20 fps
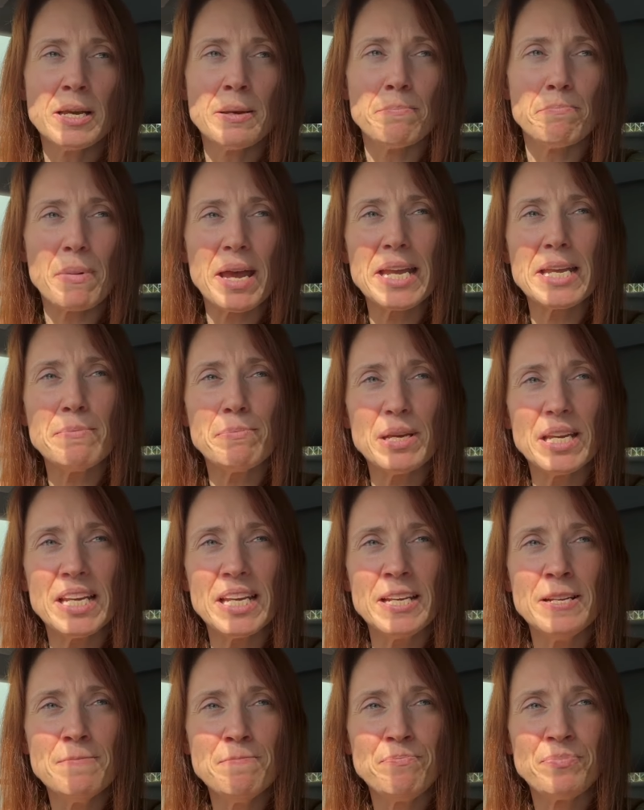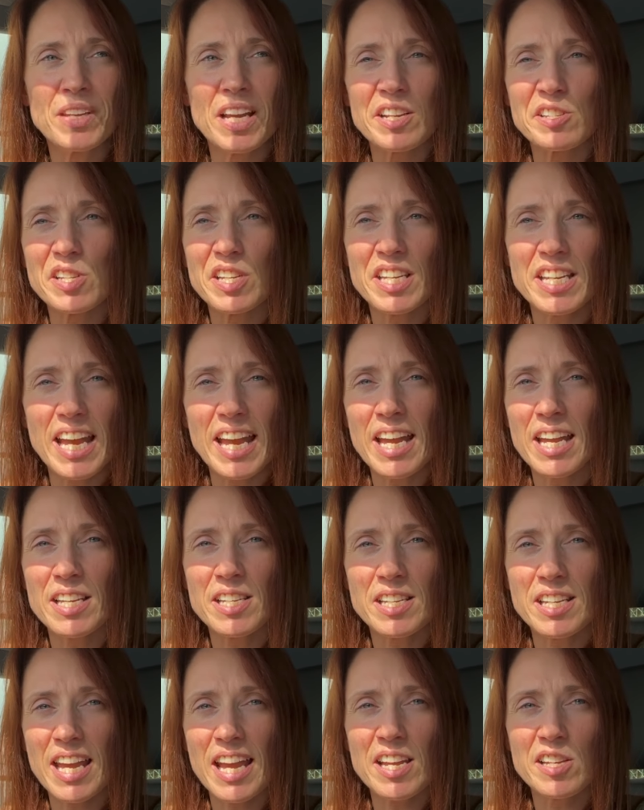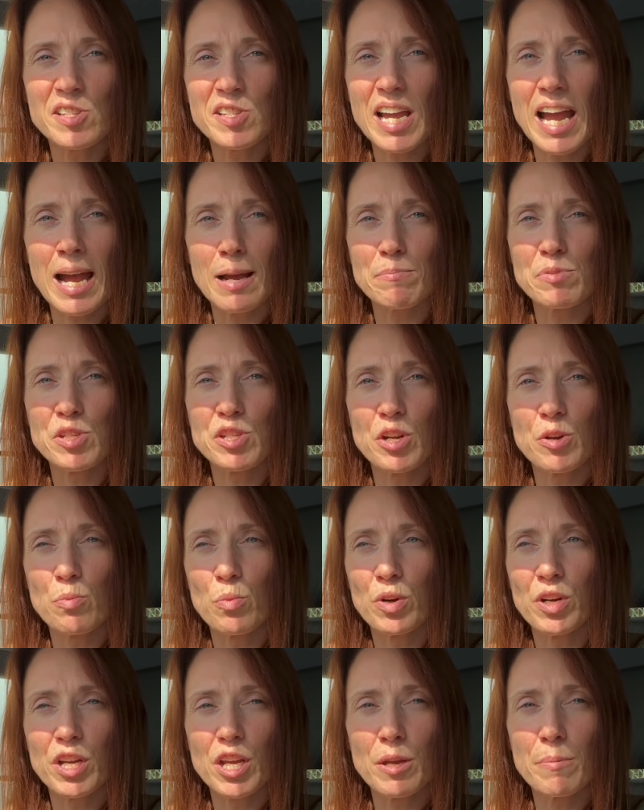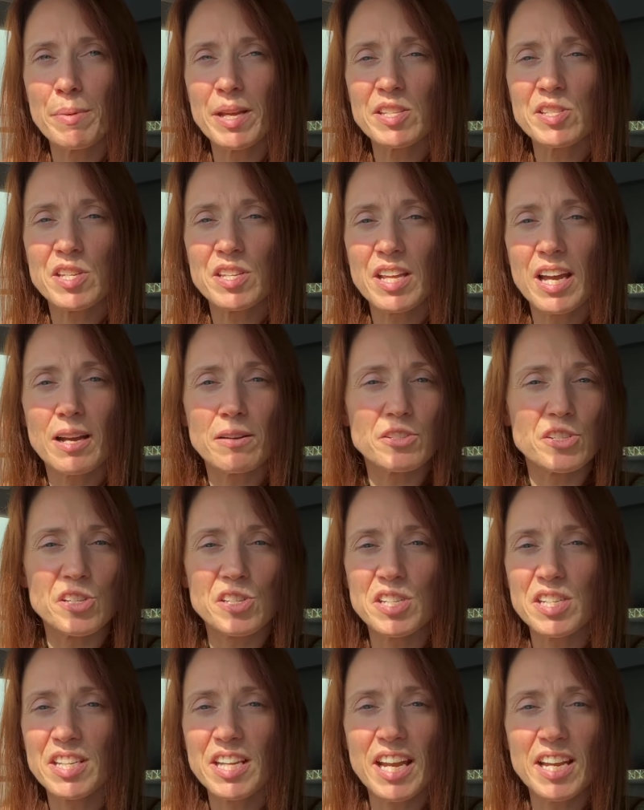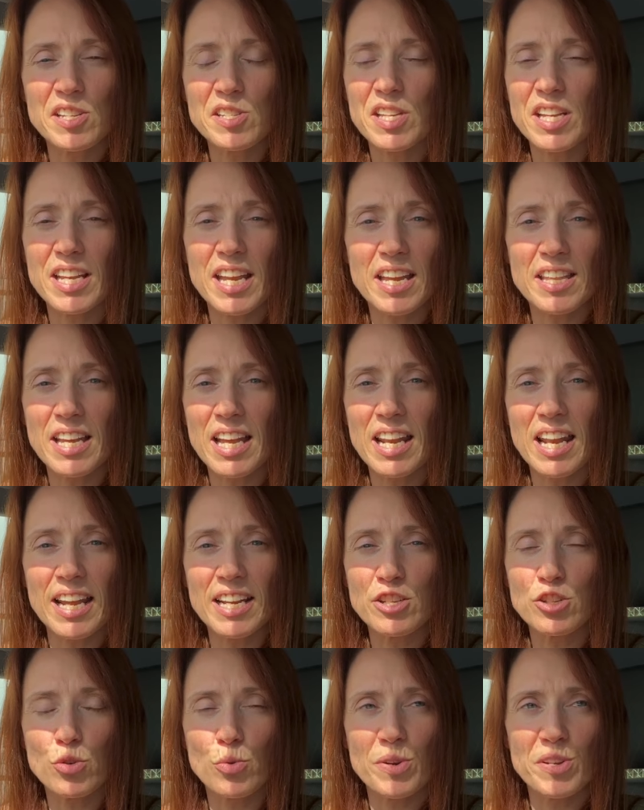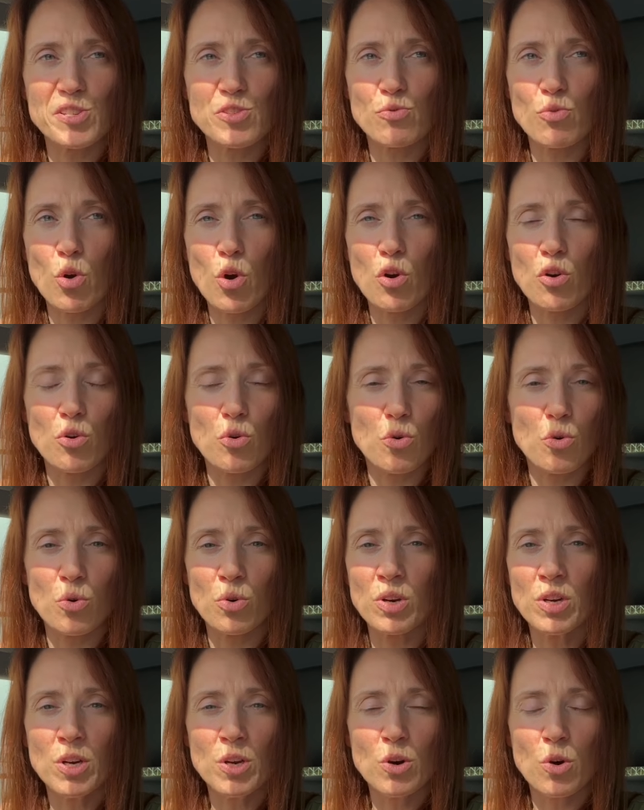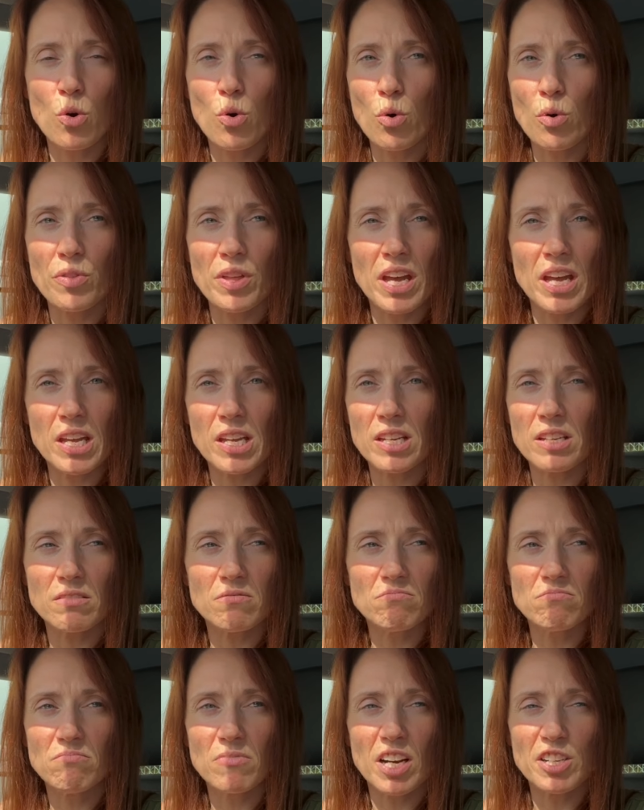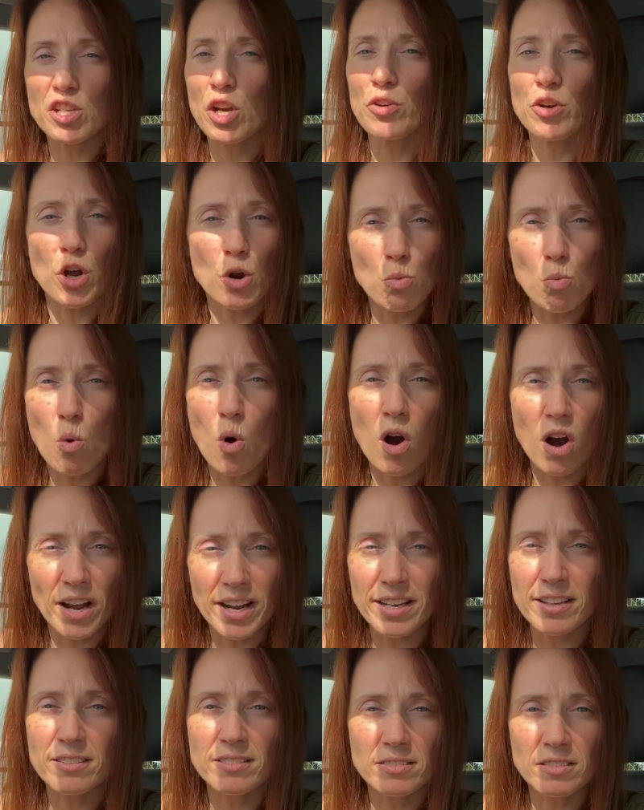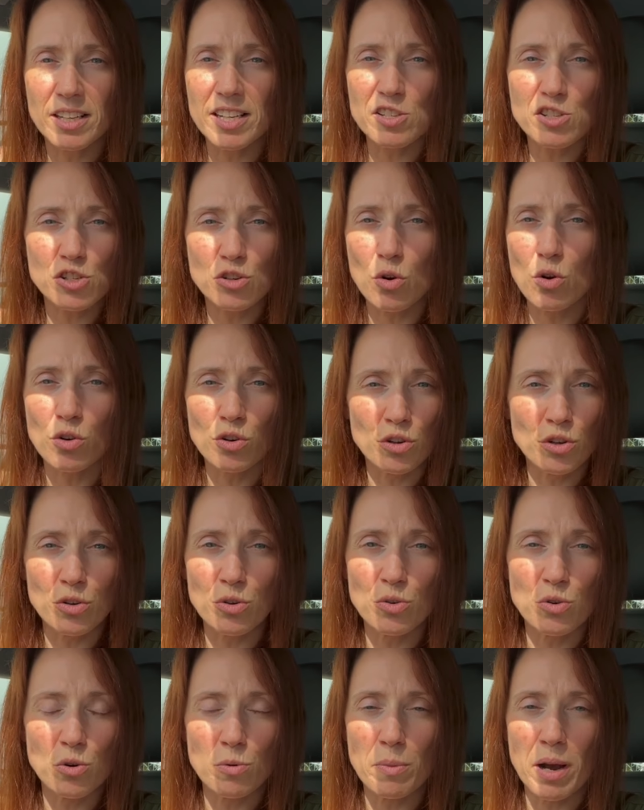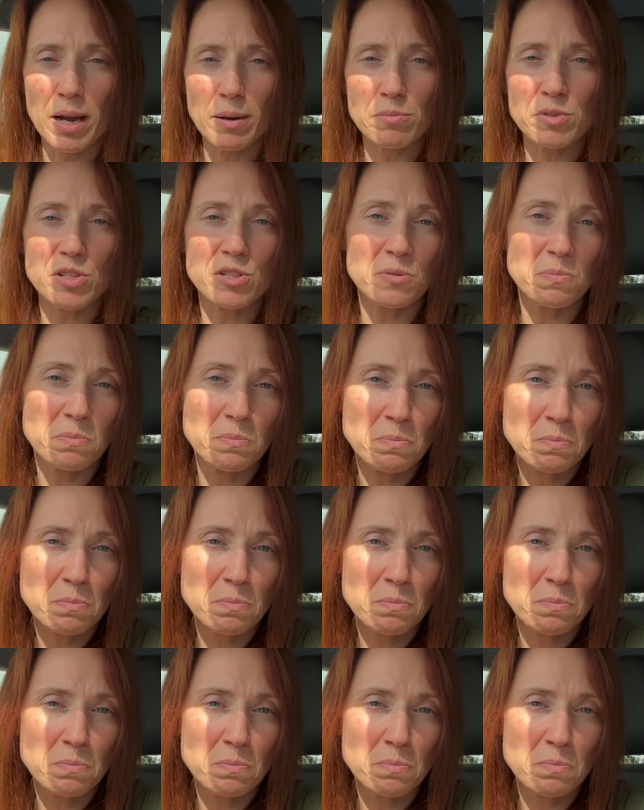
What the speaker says: Maybe as a guess, apps don't want to commit to that just in case they get their lane choice wrong, or they, I don't know why it's not on Google Maps.